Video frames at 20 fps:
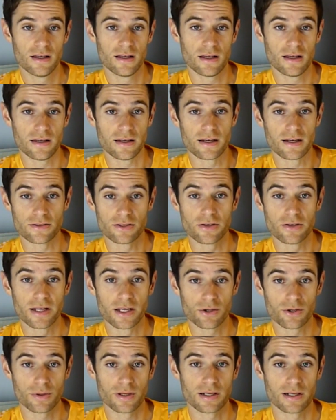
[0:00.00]
and that'll donate
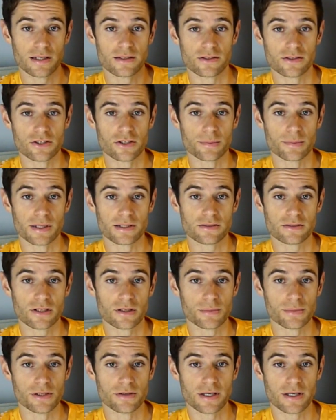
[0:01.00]
quickly to Neuroblastoma